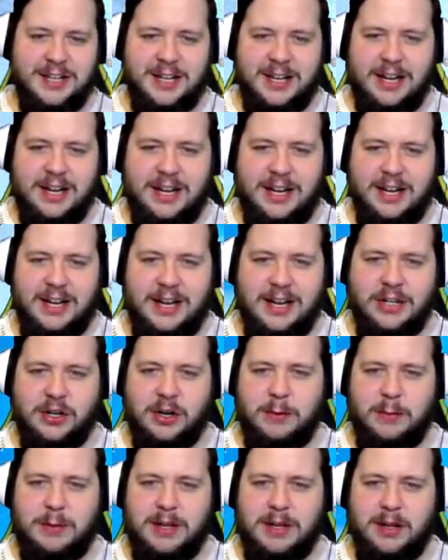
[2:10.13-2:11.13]
And you
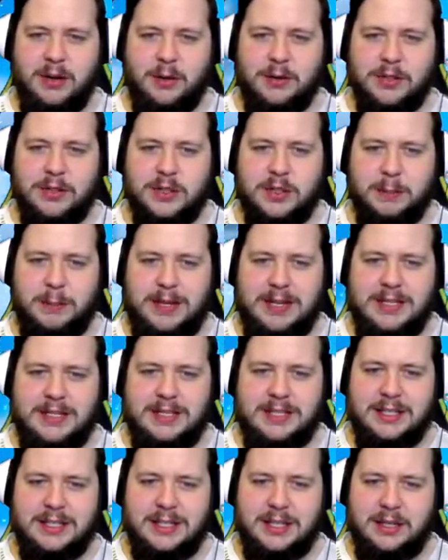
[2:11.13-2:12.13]
got all sorts of
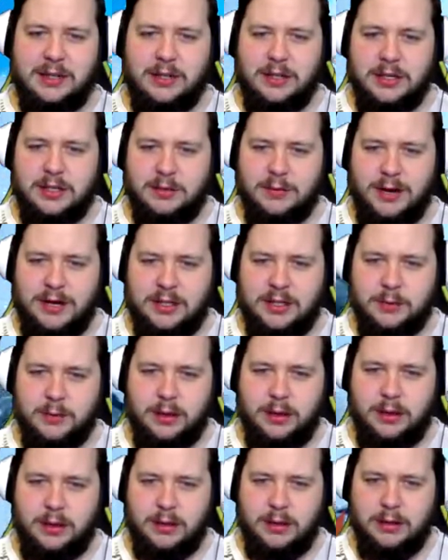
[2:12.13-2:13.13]
pieces that you can interact
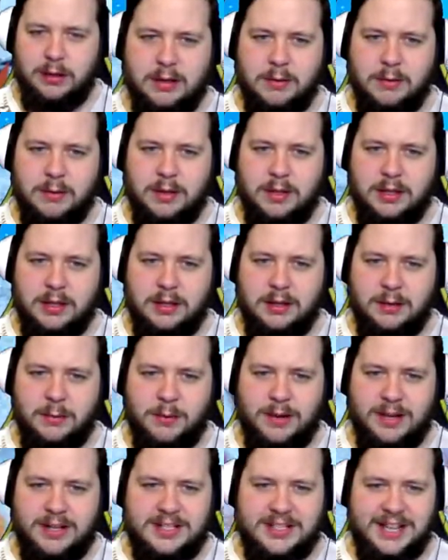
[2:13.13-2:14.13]
with. What the?
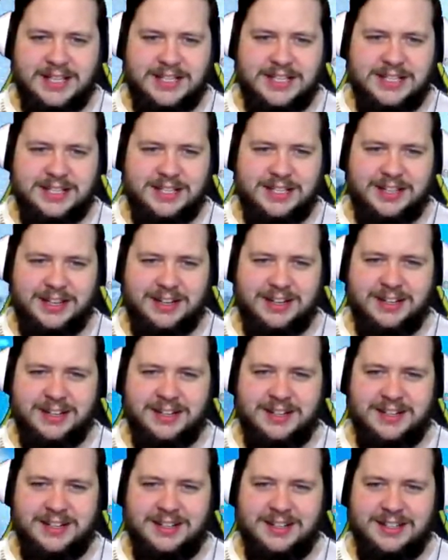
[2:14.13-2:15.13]
Why is that still here?
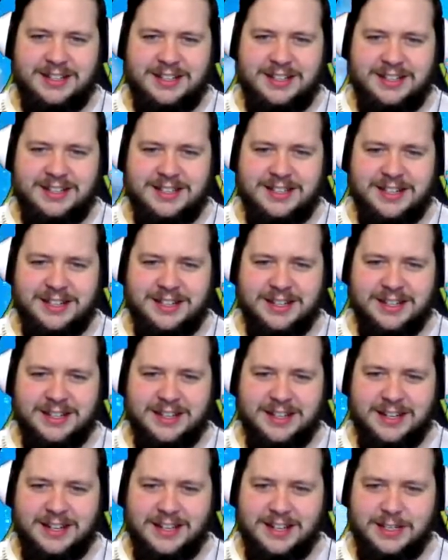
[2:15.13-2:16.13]
That's
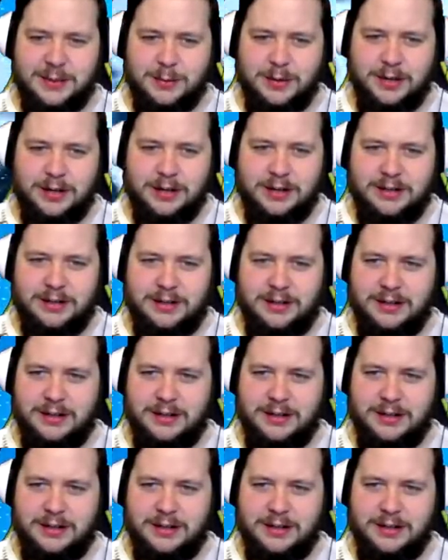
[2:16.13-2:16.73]
weird.